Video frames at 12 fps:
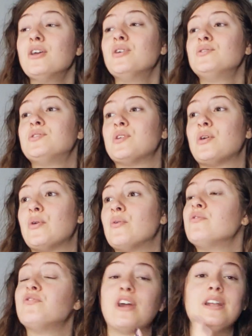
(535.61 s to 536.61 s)

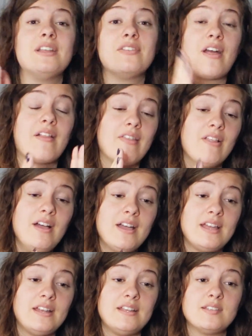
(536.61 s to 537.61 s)
So finding that
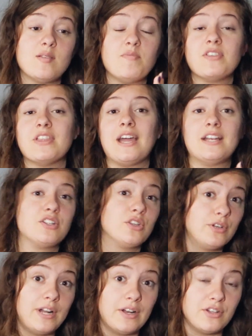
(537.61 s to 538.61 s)
line is something that I had to
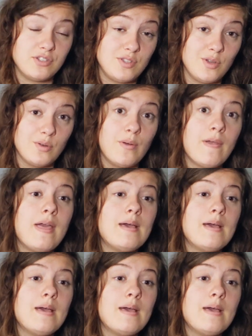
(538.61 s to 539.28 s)
learn how to do.